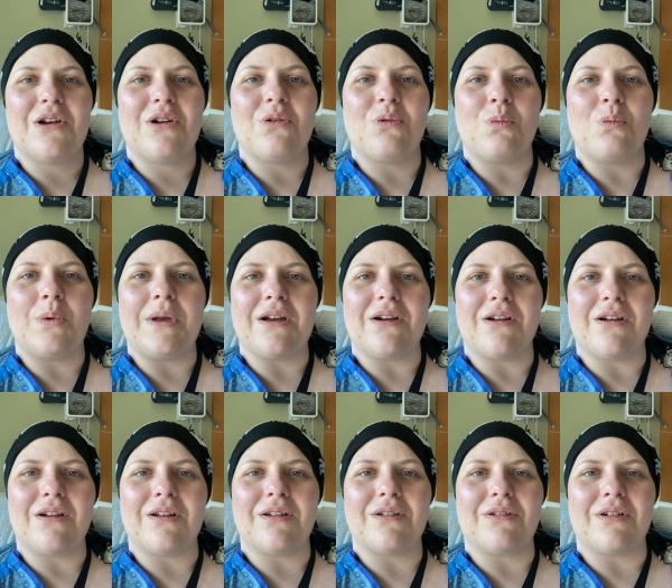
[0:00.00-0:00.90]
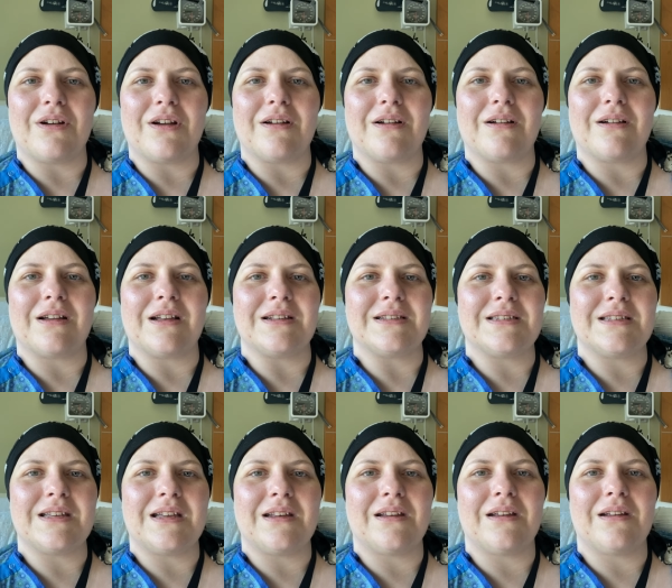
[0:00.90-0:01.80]
weird or
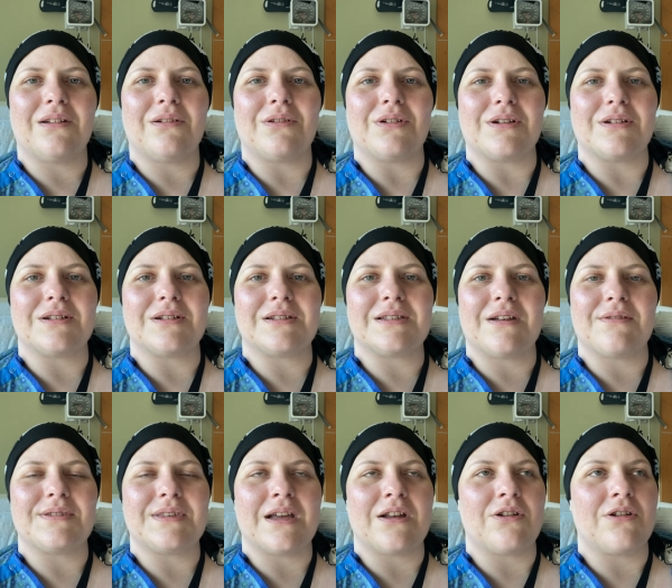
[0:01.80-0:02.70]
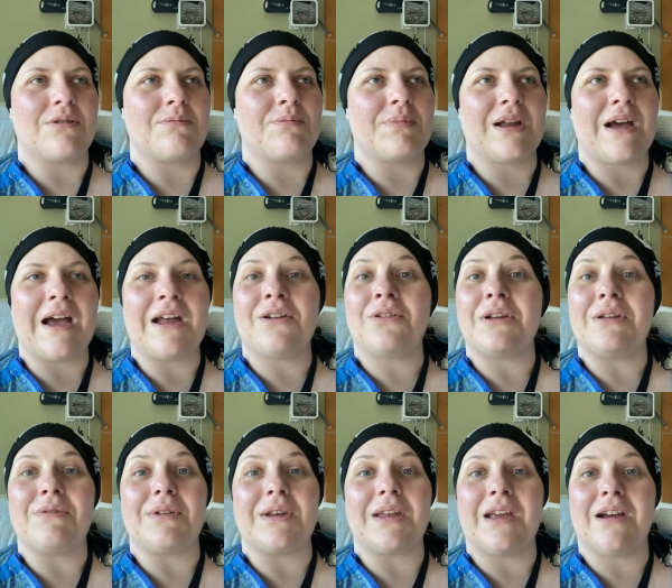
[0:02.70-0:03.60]
conceited or self-centered, but I don't
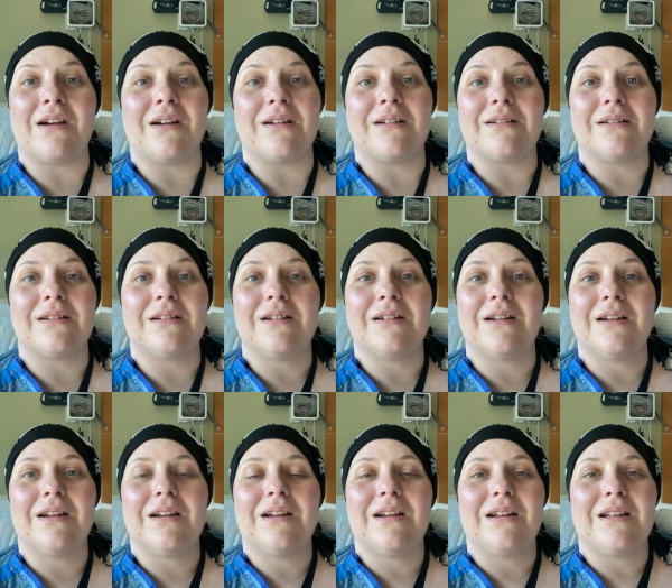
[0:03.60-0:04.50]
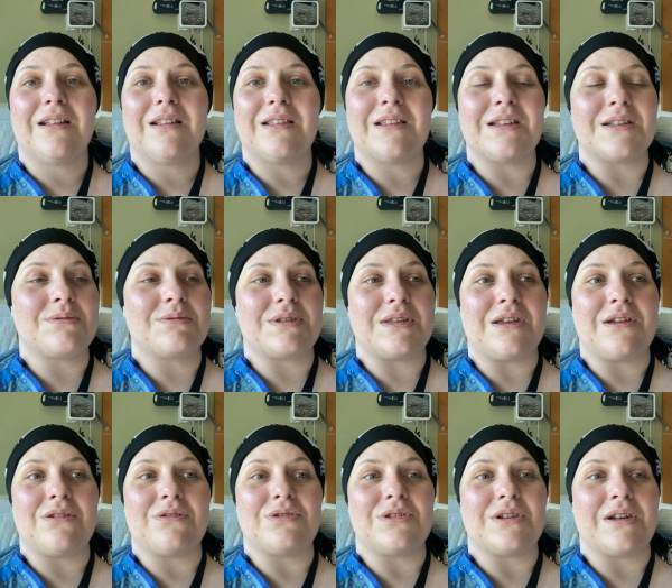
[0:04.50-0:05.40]
even care. This was
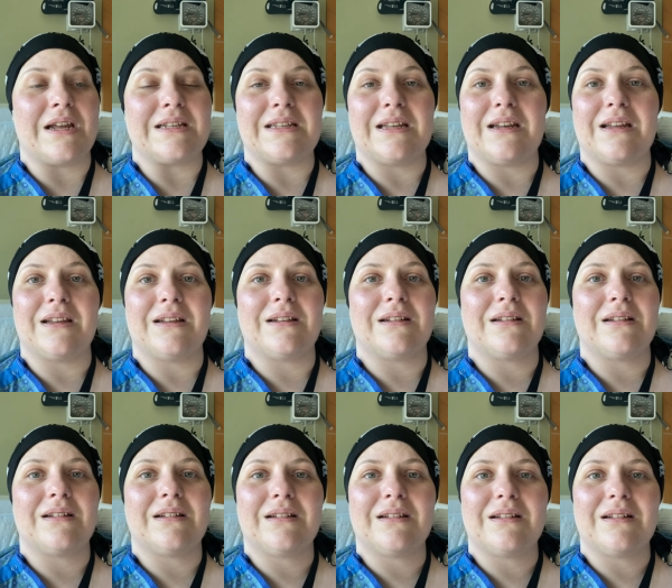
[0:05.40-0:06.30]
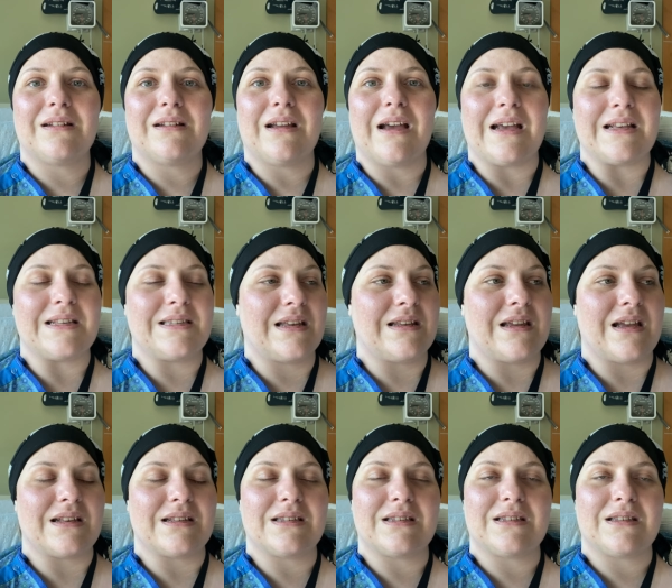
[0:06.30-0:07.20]
huge and I did it. I said
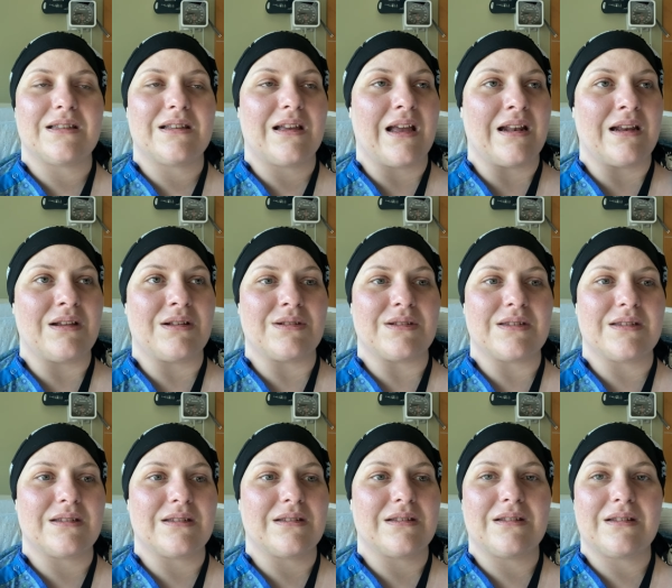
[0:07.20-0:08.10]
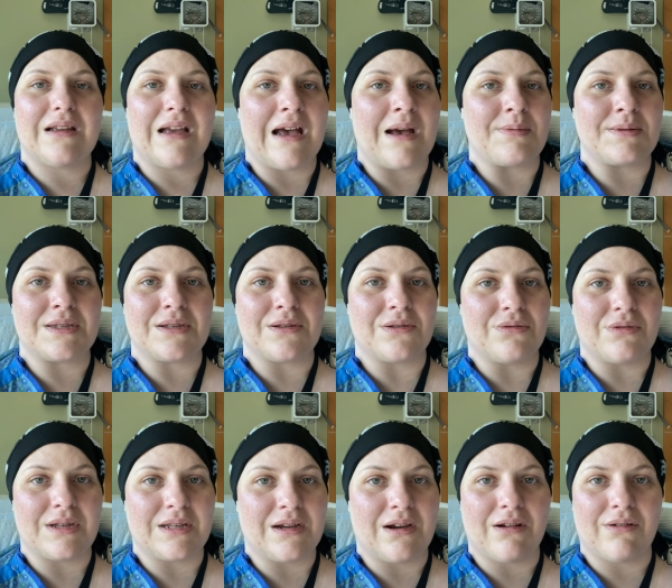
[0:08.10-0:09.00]
yes, and it is
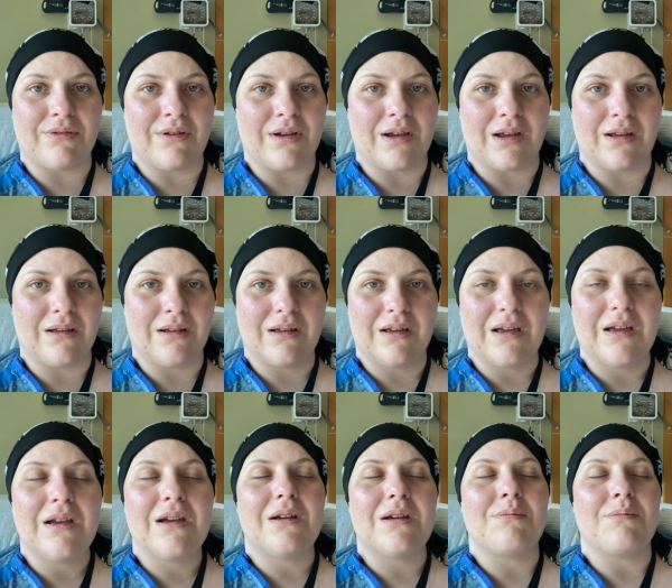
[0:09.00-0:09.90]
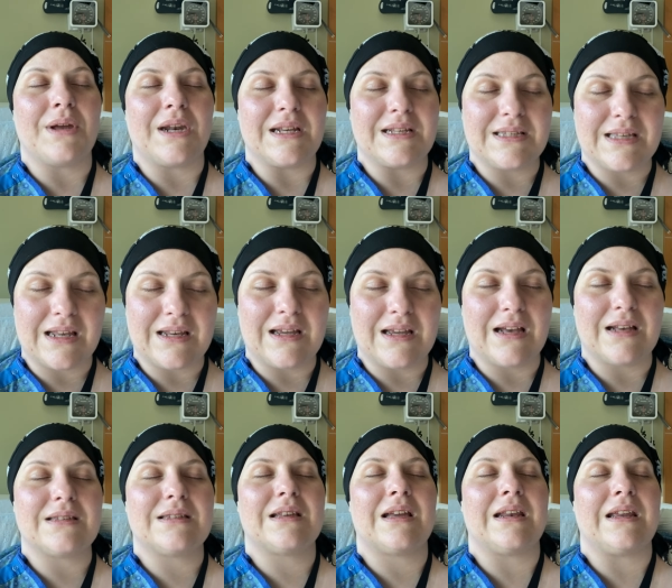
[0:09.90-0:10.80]
absolutely terrifying, but I said
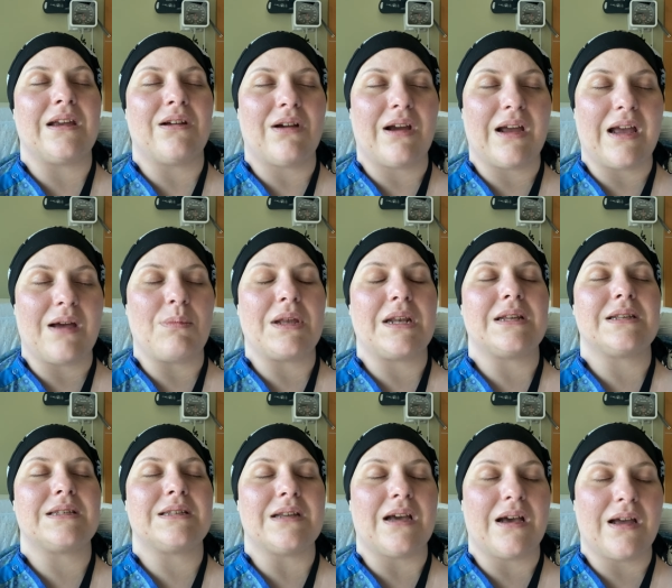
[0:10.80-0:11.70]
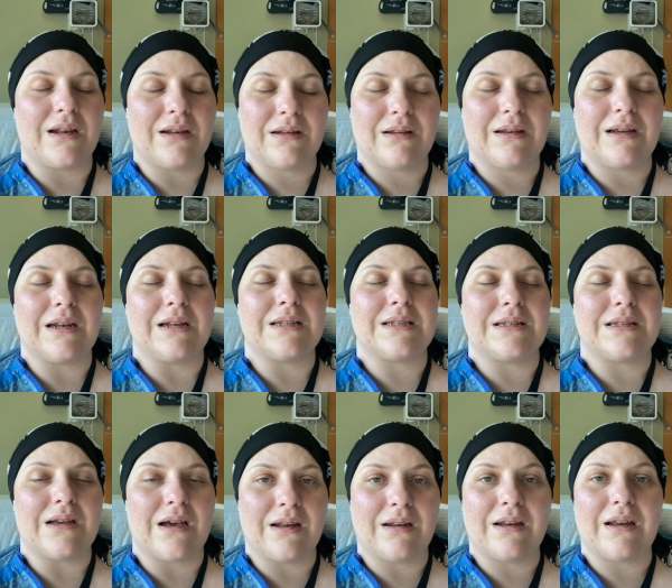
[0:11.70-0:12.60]
yes, and here I am. It is done. It is
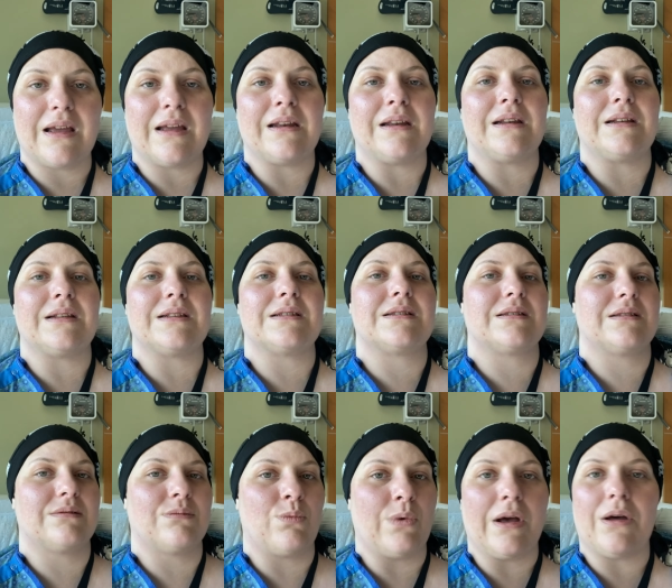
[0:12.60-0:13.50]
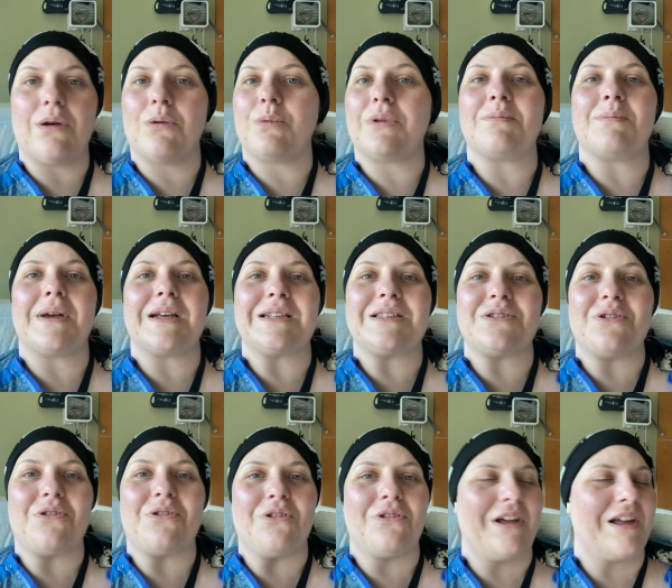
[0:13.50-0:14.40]
done and it is well with my
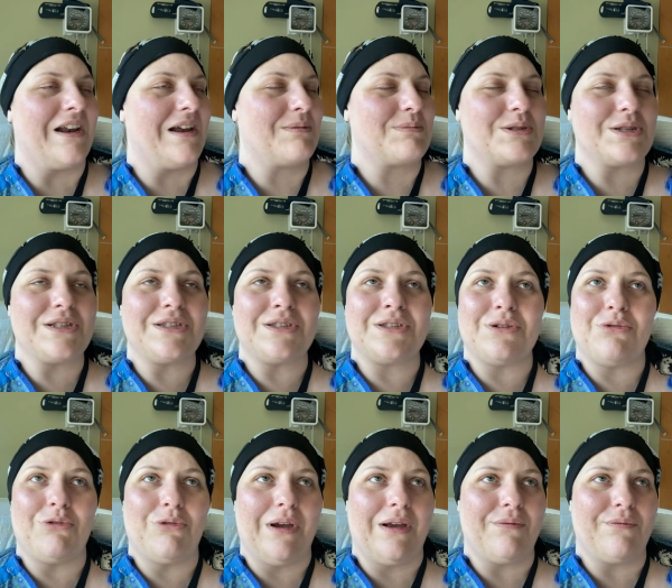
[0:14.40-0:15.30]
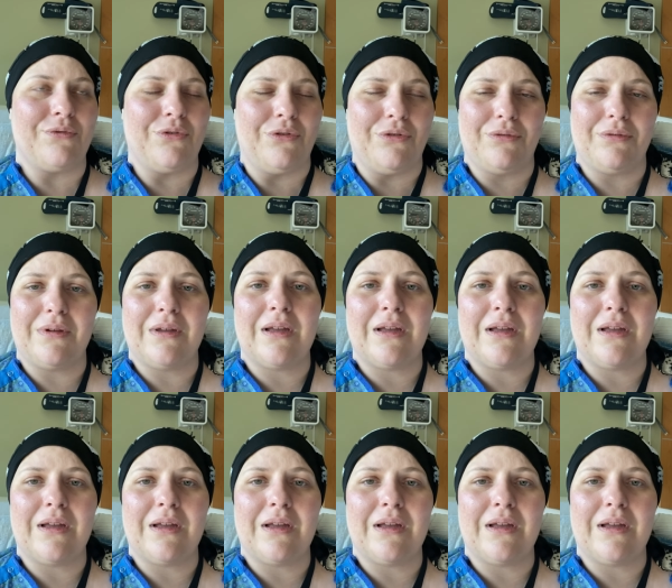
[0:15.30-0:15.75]
soul and I'm just so grateful